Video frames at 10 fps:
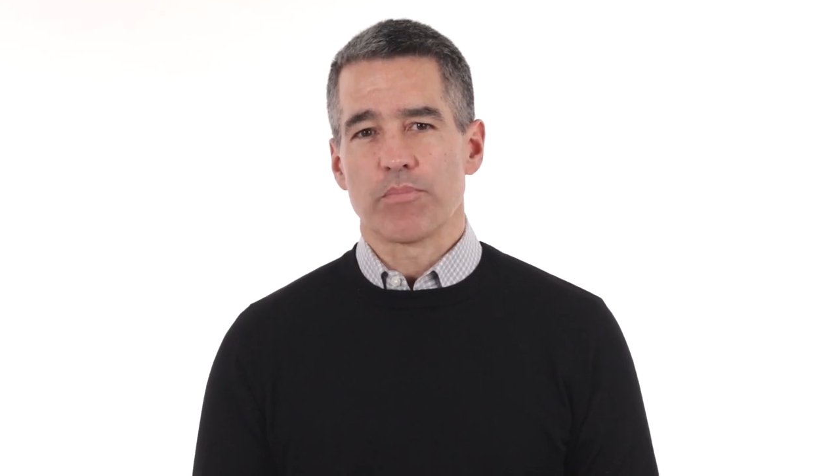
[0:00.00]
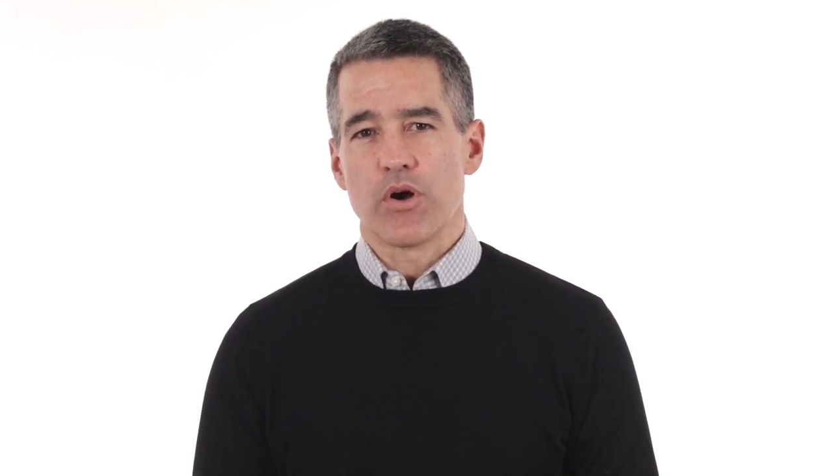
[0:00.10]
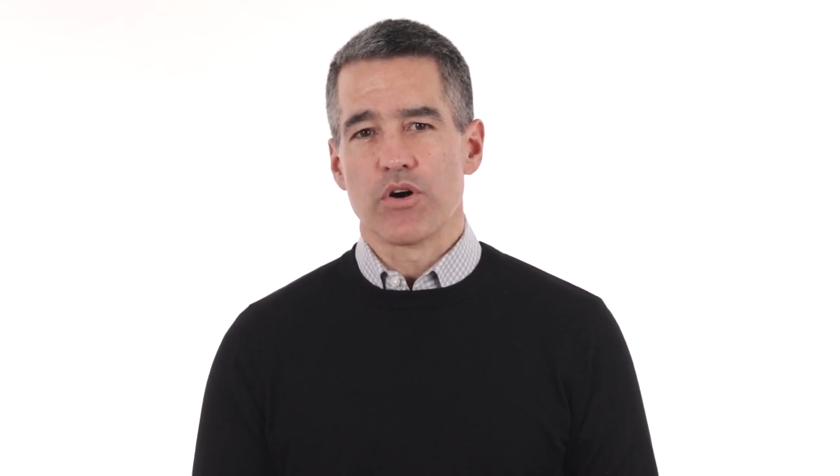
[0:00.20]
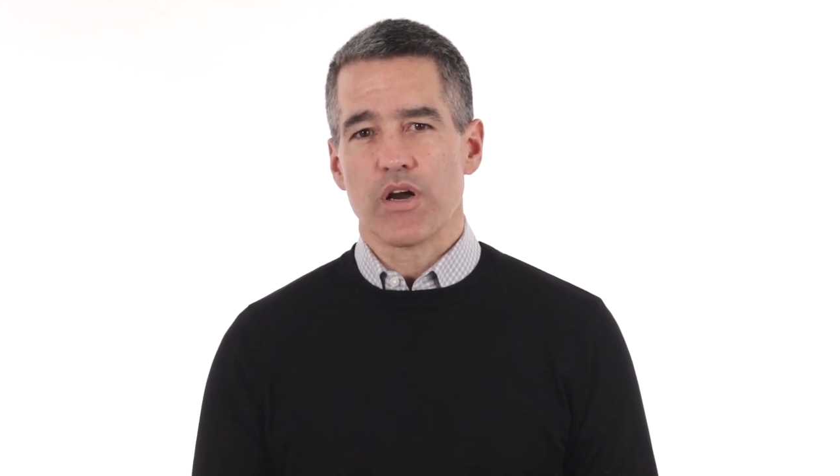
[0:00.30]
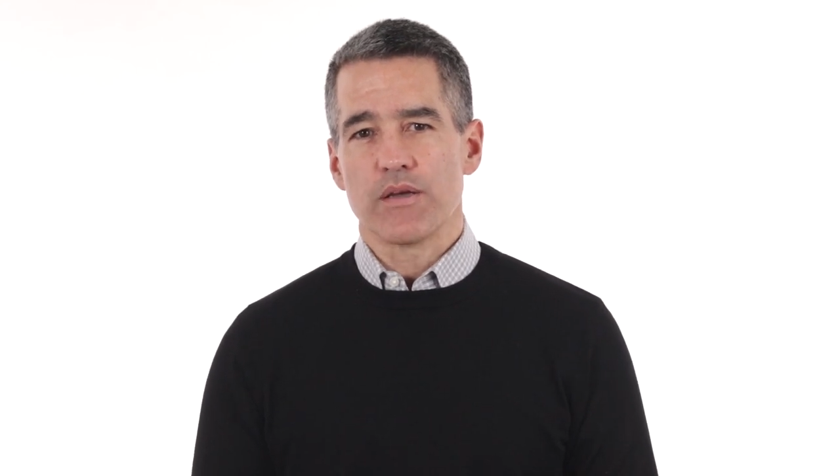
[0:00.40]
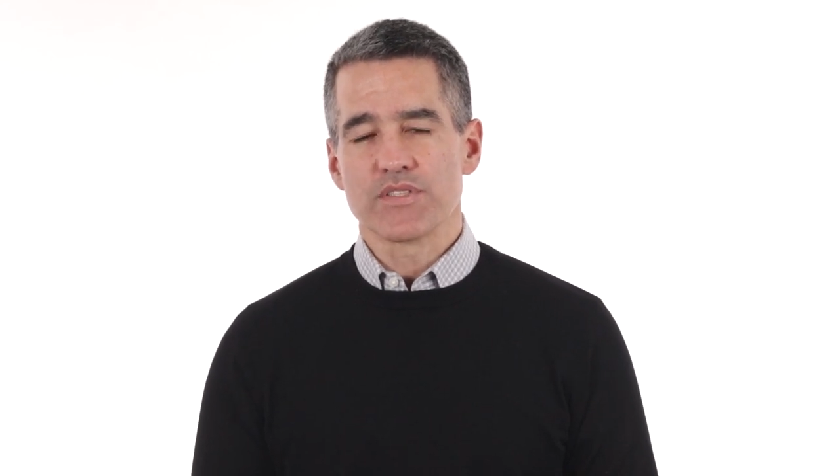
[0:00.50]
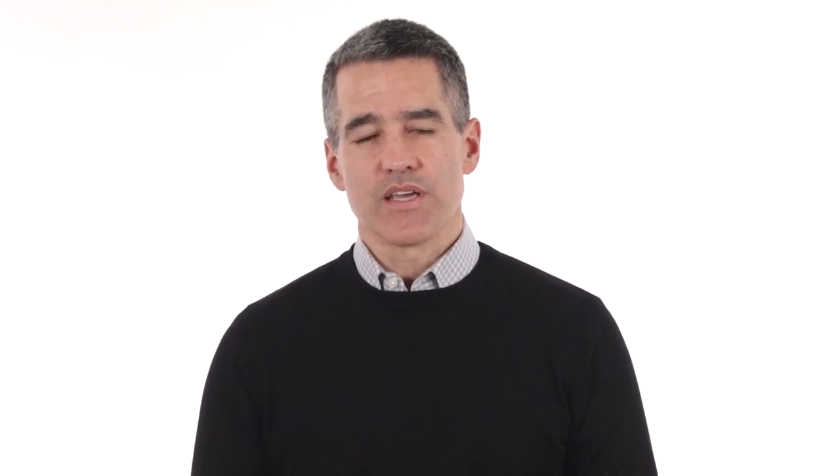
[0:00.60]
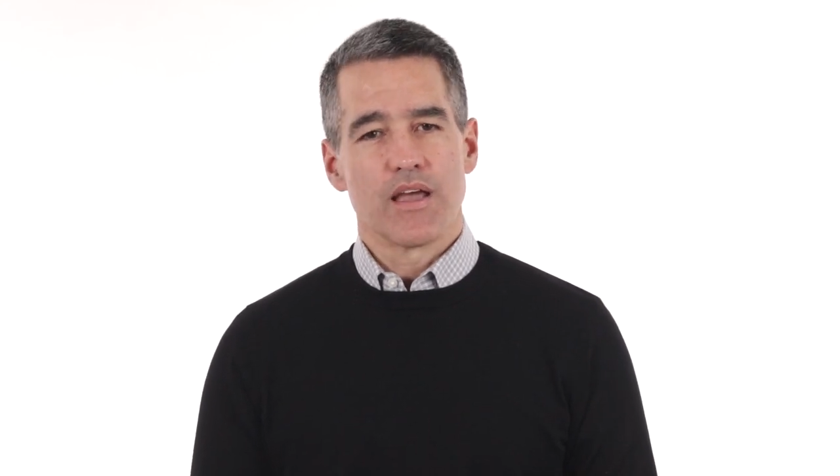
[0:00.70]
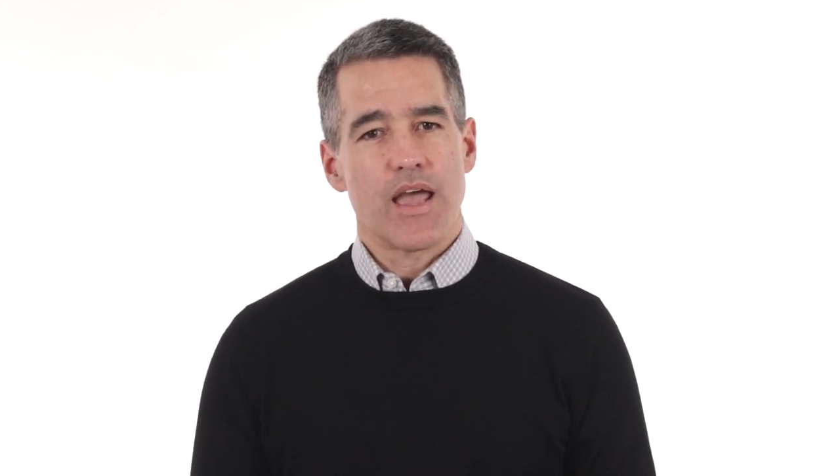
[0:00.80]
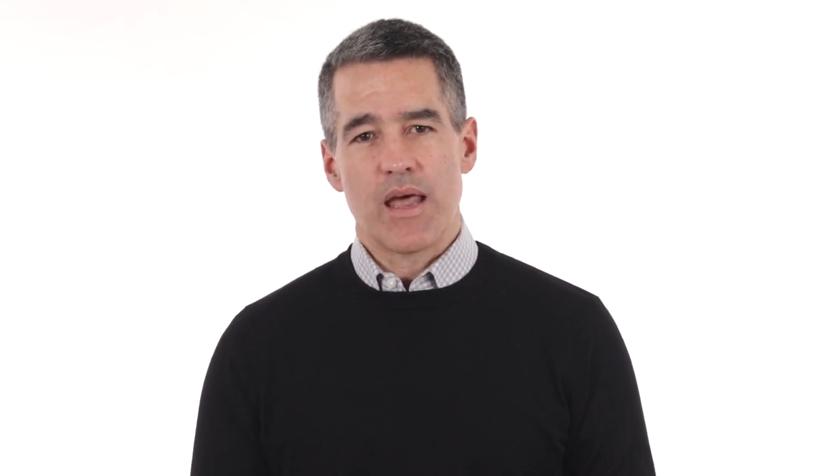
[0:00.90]
programs,
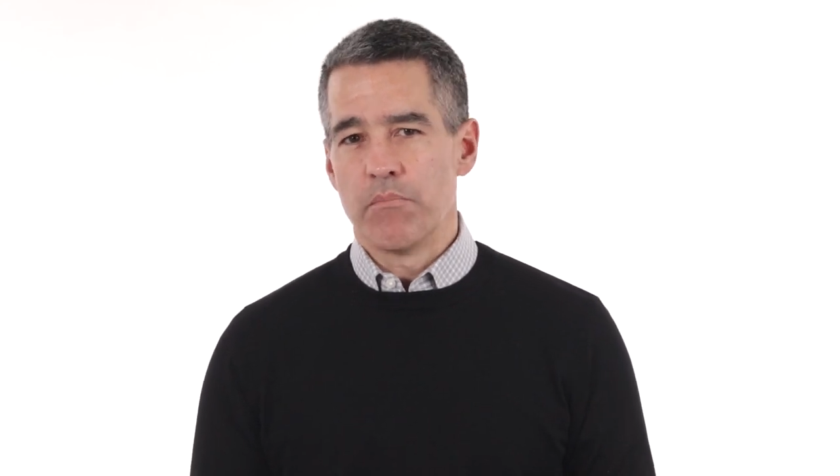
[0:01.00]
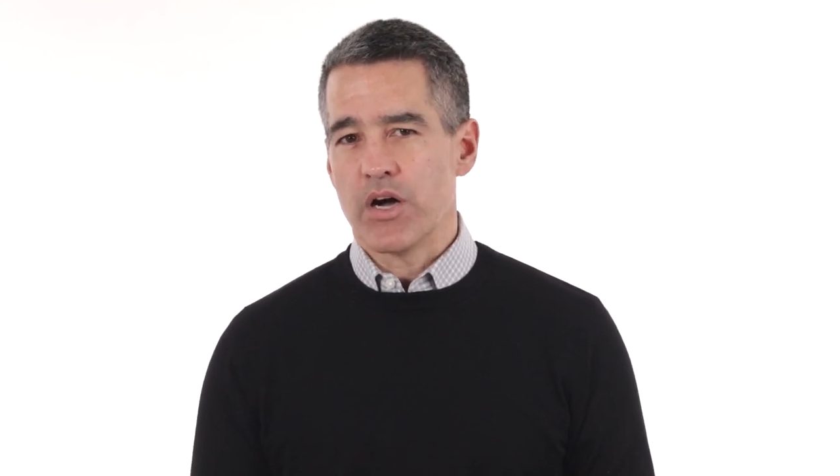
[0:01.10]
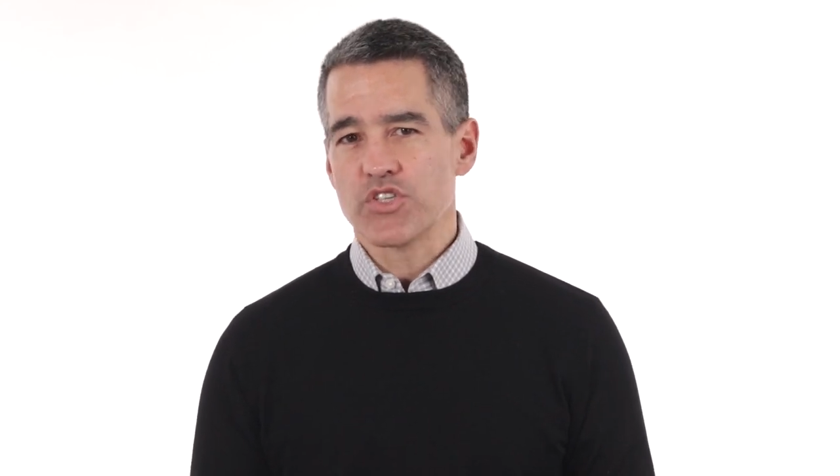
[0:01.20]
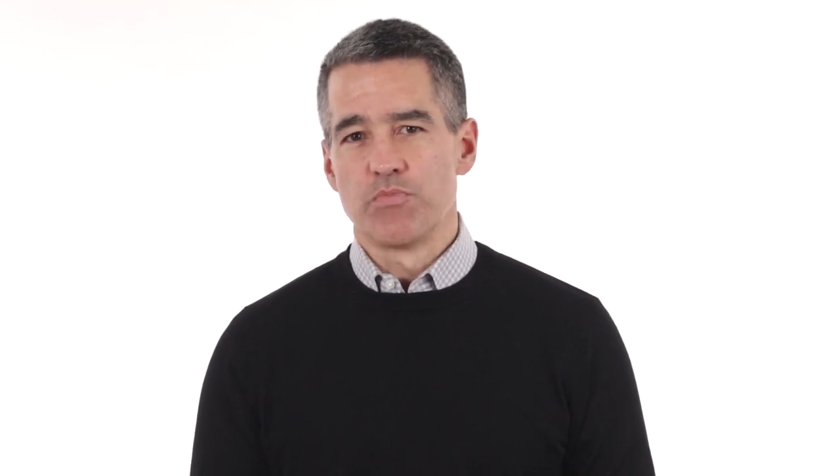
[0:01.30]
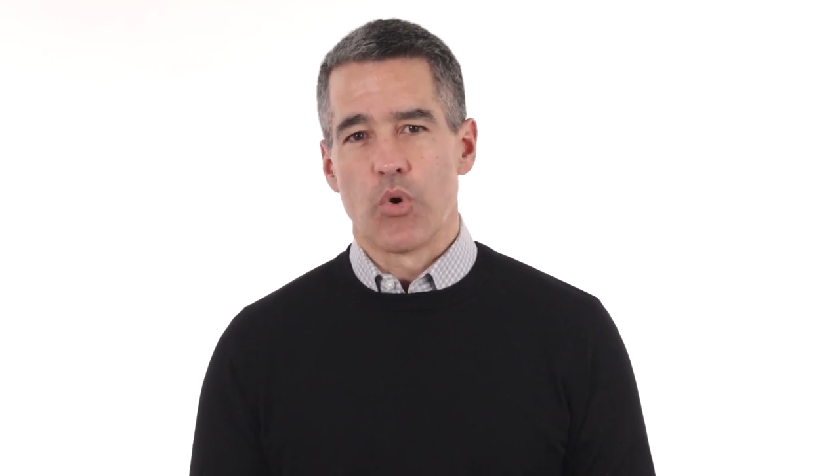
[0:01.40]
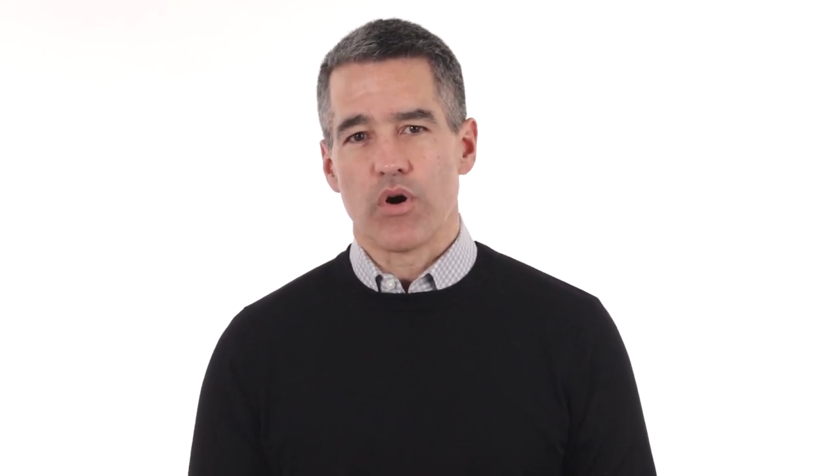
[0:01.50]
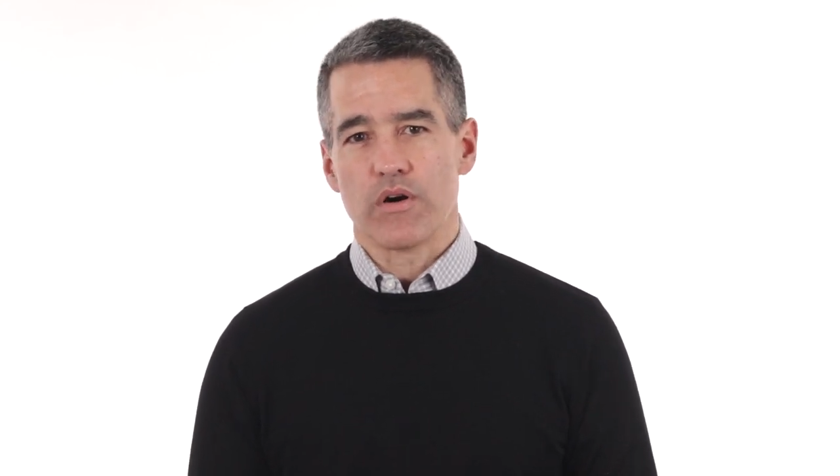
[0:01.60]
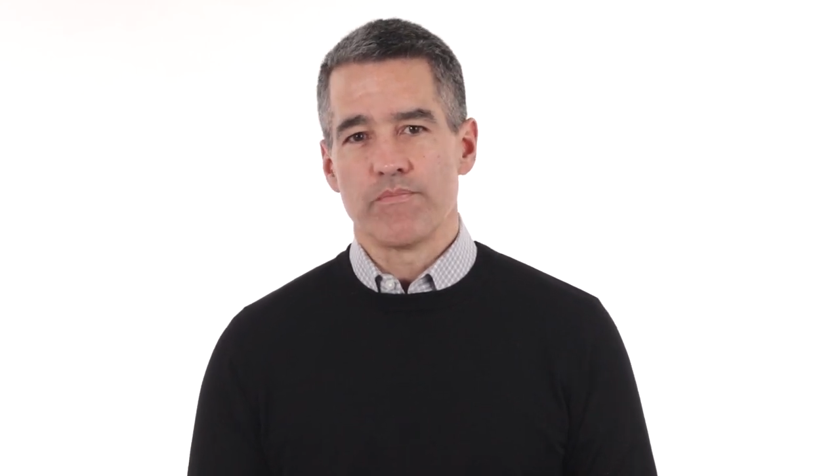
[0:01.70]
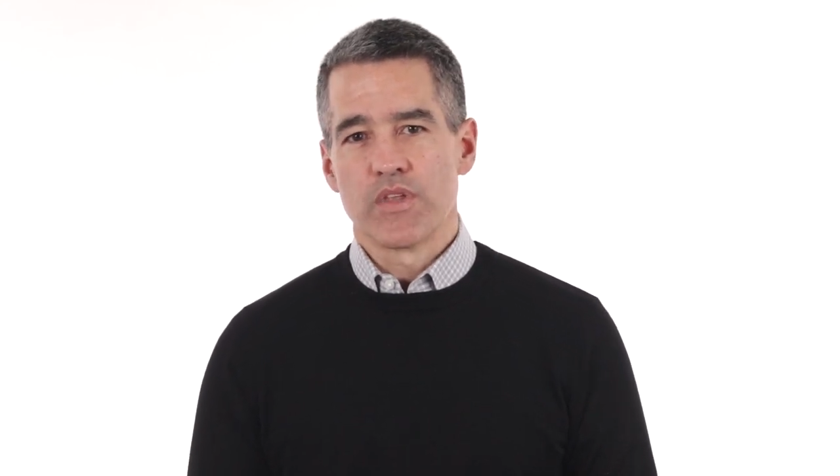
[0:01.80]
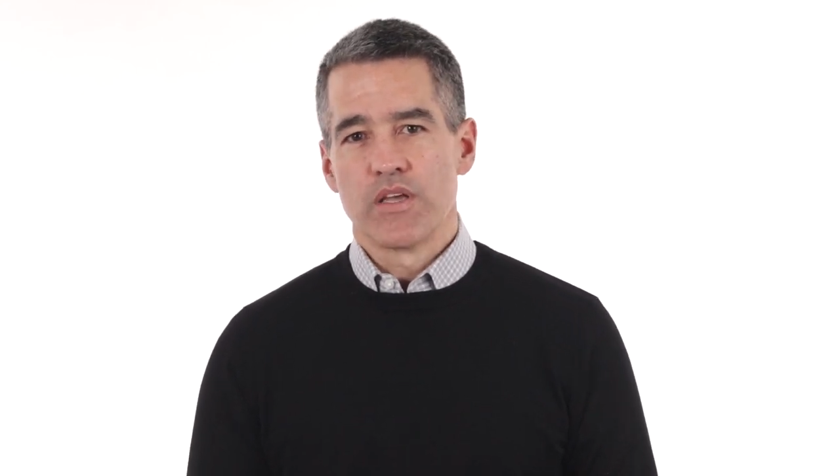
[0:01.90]
and much more.